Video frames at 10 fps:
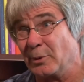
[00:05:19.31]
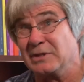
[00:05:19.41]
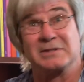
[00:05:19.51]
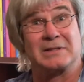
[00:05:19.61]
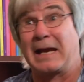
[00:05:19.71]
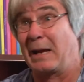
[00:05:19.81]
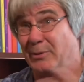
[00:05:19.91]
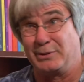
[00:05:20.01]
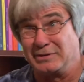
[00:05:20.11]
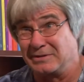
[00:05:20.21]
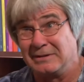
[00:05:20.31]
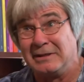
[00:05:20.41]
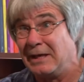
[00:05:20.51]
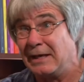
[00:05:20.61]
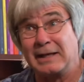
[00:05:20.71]
It just happens,
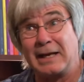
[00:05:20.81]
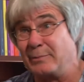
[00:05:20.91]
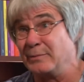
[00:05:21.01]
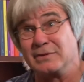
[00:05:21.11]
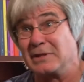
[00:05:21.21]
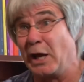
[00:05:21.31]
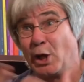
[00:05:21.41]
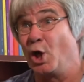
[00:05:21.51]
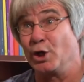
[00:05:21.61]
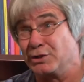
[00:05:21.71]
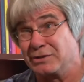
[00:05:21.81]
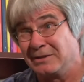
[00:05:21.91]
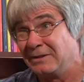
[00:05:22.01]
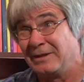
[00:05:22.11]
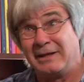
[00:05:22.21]
and it happens a lot,
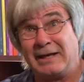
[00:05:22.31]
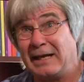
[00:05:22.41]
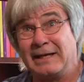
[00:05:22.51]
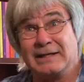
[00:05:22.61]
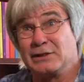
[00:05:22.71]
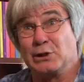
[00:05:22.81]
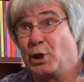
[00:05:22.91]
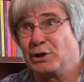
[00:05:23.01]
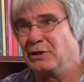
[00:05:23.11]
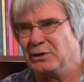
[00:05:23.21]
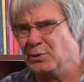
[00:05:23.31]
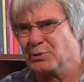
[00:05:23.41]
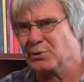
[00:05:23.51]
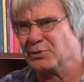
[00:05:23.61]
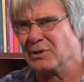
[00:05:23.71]
and it's not
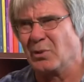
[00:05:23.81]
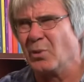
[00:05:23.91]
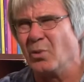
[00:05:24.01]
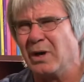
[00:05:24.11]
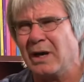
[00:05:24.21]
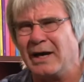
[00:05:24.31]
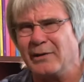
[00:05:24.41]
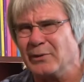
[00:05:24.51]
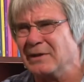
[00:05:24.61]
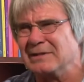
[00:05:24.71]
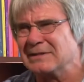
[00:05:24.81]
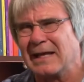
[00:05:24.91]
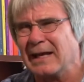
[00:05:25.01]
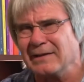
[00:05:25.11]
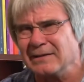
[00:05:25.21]
unusual. So I don't
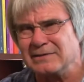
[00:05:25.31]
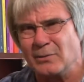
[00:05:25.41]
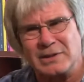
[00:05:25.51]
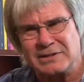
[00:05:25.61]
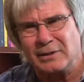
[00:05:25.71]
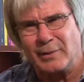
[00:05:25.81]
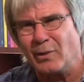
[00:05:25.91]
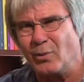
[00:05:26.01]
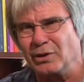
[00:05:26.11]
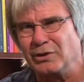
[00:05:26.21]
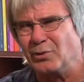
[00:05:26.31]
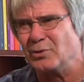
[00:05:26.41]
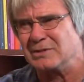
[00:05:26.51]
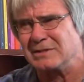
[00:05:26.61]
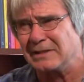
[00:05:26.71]
understand this question about what
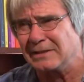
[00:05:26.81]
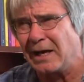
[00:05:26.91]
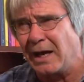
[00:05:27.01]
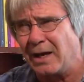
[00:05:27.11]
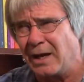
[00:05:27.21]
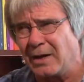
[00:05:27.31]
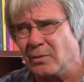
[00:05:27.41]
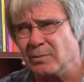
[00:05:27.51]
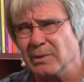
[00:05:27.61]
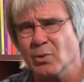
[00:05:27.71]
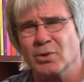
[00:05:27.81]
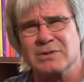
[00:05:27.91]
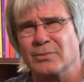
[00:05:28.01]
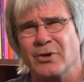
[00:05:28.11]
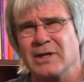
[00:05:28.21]
causes it. I would be more
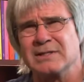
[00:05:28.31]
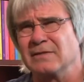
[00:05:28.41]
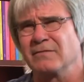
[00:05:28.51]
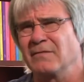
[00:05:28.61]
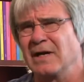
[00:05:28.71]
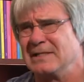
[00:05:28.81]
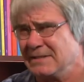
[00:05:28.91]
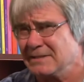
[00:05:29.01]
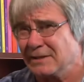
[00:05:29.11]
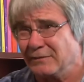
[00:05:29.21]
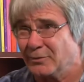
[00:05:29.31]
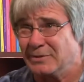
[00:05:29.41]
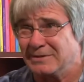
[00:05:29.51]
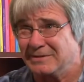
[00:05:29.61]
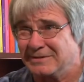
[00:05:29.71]
surprised if I didn't hear
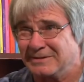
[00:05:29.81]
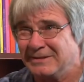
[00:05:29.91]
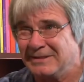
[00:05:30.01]
voices.